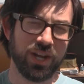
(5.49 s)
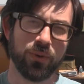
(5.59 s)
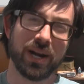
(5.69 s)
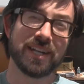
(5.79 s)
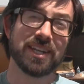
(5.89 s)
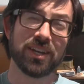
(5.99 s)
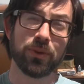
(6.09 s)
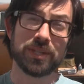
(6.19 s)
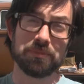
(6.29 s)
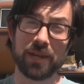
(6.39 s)
where I tell
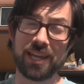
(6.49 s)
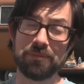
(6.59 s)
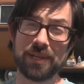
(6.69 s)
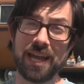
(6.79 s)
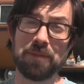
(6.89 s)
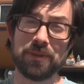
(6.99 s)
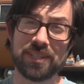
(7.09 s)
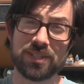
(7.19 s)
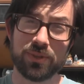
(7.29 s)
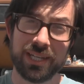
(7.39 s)
you what's making me happy
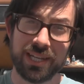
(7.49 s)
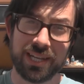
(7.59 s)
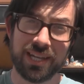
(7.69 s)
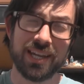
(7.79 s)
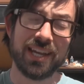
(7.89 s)
this week,